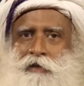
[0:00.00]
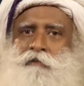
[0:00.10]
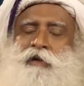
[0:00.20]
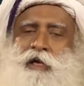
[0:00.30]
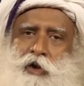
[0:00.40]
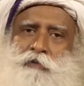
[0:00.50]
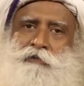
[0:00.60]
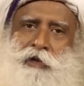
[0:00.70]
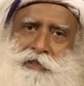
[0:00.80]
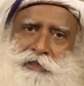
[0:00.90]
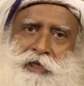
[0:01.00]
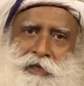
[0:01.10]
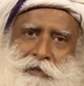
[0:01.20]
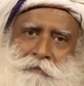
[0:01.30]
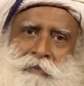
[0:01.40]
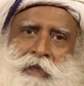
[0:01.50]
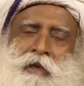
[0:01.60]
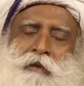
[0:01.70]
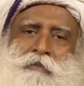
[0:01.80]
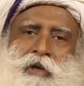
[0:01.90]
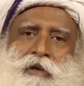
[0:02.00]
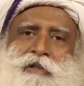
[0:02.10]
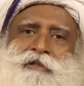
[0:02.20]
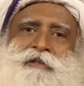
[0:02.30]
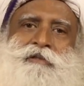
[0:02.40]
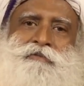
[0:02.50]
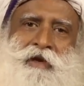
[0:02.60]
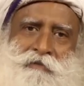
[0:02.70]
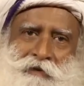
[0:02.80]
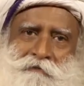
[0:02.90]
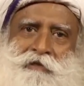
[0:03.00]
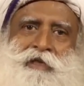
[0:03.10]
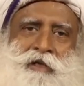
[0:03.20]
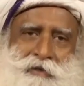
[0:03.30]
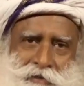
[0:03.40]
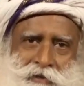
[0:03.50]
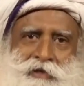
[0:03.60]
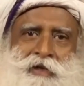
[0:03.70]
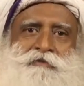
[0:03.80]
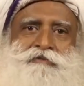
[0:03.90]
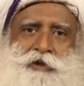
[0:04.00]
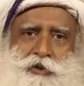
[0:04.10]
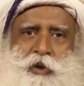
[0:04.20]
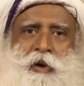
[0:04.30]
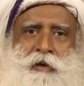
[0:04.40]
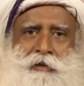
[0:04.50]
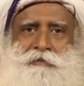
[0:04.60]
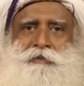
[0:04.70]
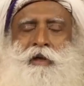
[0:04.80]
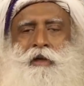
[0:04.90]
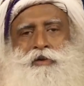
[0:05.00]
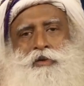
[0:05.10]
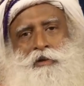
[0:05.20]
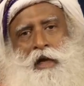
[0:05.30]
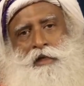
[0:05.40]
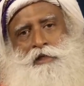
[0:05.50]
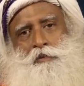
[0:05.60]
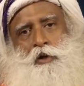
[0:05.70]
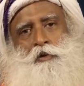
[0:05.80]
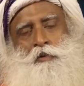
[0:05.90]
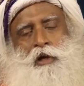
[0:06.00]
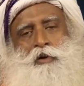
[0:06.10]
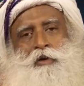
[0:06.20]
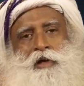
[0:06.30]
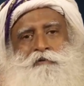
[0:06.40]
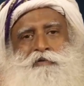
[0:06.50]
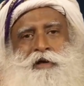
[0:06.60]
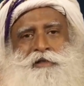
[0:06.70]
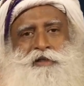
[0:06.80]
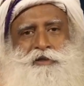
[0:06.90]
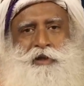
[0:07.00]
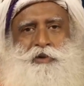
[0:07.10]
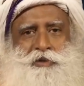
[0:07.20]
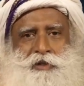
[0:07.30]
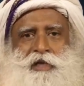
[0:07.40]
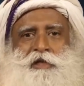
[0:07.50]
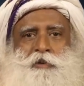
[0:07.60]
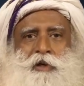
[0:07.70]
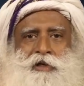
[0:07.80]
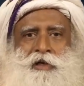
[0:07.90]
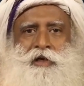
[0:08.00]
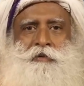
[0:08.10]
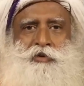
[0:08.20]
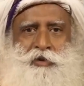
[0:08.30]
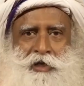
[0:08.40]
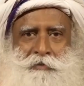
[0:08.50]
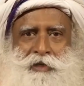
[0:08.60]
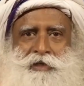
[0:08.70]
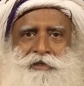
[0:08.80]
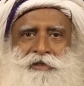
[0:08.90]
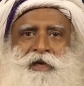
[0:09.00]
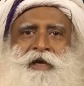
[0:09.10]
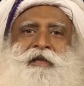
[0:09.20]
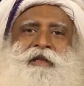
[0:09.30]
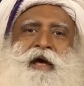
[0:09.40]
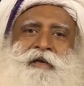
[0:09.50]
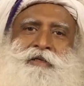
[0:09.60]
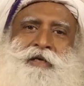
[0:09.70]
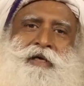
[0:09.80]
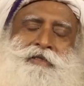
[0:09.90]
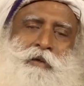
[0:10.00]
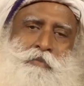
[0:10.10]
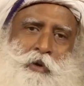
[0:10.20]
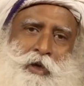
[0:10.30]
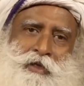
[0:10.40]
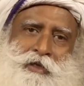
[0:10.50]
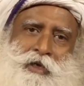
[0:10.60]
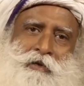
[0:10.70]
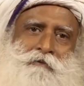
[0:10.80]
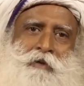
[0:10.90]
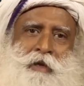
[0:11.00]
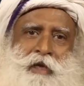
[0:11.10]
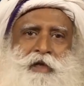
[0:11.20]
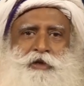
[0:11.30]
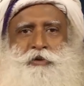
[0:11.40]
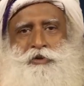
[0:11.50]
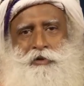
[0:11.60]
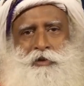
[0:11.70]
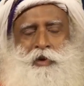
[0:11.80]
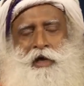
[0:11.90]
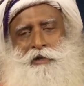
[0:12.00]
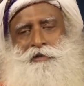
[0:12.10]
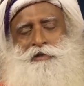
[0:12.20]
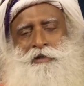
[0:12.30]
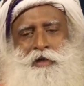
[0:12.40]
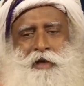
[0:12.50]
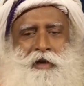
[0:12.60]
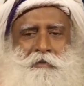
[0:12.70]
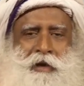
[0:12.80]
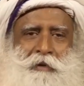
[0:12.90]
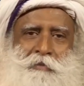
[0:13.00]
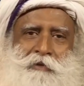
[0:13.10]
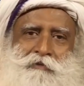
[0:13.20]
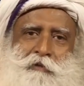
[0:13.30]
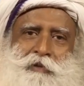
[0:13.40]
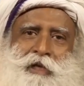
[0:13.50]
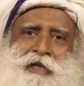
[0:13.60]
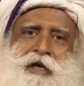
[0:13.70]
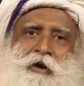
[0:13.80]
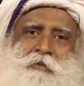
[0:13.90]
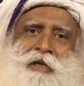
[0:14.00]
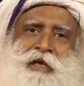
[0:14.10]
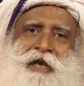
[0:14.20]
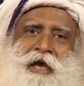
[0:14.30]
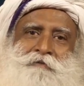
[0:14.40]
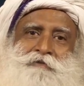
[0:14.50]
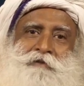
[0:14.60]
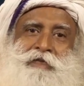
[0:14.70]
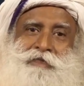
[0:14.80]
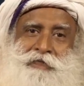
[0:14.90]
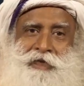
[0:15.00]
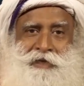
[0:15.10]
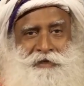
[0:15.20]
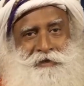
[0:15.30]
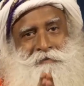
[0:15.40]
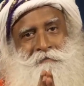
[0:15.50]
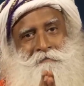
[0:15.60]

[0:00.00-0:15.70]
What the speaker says: We are not falling sick, because we have lived with that for so long. So that is what we are looking for as a solution, that's what herd immunity means, that at some point we may get used to the virus. But before that, how many lives will it take?